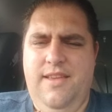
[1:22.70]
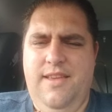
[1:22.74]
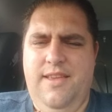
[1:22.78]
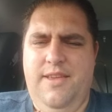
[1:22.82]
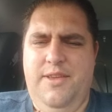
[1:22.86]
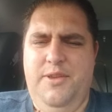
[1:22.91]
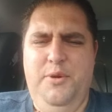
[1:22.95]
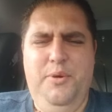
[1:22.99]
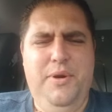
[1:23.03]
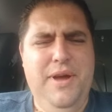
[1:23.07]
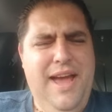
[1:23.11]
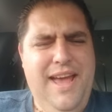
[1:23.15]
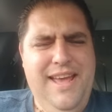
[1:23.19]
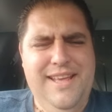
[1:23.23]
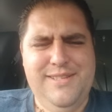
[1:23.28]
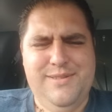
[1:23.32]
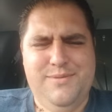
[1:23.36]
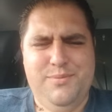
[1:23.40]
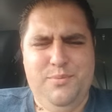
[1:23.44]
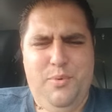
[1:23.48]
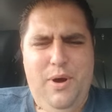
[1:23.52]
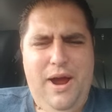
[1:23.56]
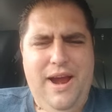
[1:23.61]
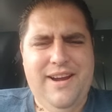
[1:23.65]
You guys
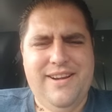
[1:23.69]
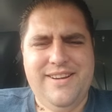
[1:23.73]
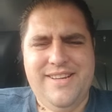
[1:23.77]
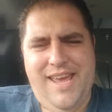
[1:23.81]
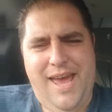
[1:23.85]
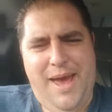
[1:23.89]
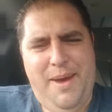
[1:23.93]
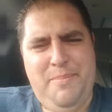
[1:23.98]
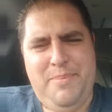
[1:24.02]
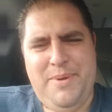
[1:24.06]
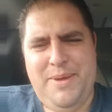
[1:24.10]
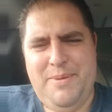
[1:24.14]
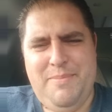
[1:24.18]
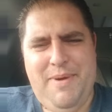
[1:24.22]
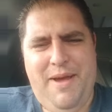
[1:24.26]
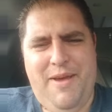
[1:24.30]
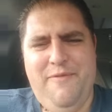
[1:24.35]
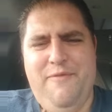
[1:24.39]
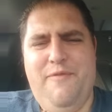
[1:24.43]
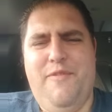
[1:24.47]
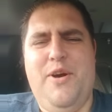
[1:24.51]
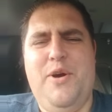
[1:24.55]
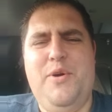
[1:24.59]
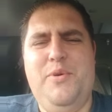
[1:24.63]
wiretapping my
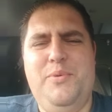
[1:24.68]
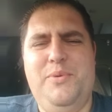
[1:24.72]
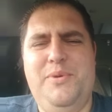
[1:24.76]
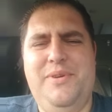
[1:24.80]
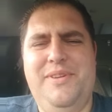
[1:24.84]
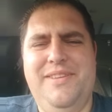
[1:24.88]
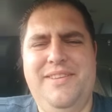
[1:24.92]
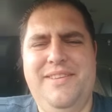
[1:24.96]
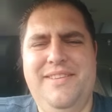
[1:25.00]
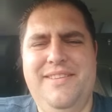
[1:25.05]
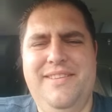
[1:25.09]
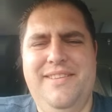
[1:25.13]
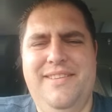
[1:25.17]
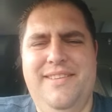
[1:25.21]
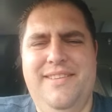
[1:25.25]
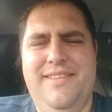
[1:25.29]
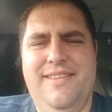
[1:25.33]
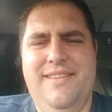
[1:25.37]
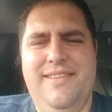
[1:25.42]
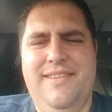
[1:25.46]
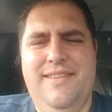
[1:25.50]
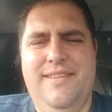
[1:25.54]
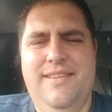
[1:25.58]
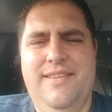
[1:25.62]
phone?
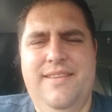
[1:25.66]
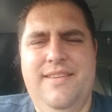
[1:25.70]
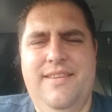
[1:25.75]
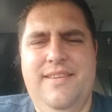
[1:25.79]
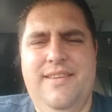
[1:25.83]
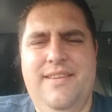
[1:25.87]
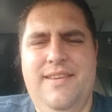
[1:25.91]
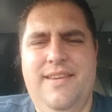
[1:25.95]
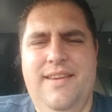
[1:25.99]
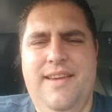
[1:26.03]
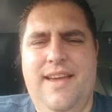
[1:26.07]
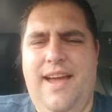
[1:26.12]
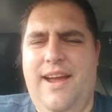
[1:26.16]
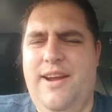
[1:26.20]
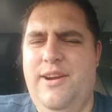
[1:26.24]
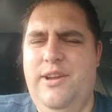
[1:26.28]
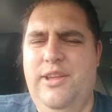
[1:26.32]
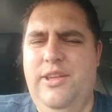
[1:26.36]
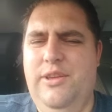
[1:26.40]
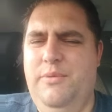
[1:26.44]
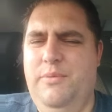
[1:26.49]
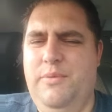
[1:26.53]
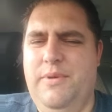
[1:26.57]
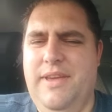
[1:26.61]
How are
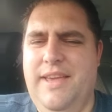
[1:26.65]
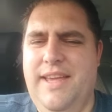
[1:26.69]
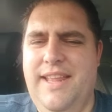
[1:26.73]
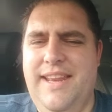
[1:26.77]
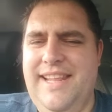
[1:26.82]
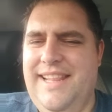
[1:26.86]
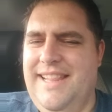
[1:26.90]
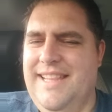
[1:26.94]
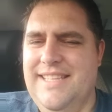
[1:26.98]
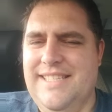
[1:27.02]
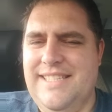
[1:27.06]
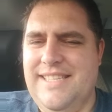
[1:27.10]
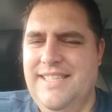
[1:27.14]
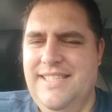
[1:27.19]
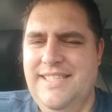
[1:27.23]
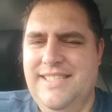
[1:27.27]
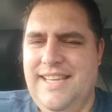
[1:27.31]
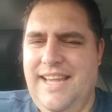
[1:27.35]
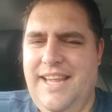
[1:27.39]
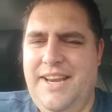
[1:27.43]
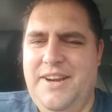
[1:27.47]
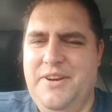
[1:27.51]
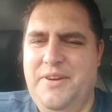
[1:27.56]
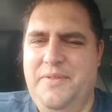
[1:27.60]
you getting this
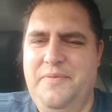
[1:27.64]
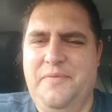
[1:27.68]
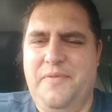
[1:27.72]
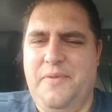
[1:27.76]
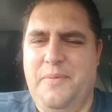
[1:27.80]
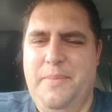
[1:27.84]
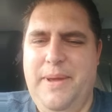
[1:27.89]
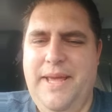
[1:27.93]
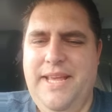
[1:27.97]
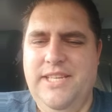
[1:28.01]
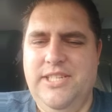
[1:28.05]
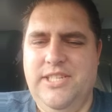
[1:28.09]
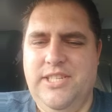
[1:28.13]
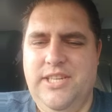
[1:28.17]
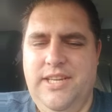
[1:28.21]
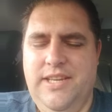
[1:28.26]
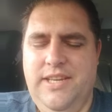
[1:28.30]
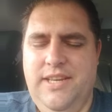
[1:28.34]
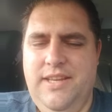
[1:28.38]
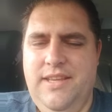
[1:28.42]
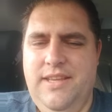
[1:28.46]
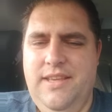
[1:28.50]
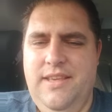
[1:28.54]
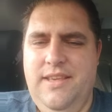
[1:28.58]
insider information?
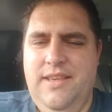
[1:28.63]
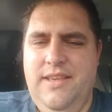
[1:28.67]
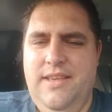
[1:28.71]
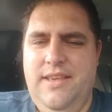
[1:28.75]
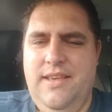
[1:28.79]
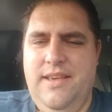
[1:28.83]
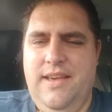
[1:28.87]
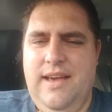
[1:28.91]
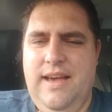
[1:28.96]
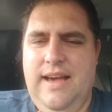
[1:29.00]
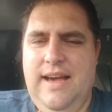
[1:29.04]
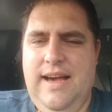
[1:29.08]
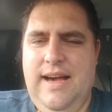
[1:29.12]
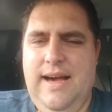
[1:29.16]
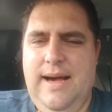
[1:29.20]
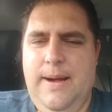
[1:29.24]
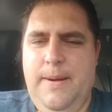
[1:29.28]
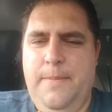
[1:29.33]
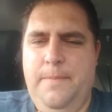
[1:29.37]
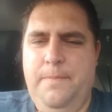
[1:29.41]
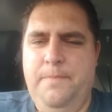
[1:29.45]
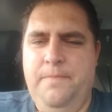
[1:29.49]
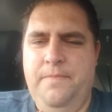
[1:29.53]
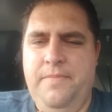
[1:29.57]

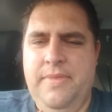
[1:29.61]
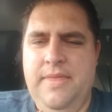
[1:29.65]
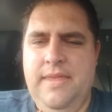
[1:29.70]
Um,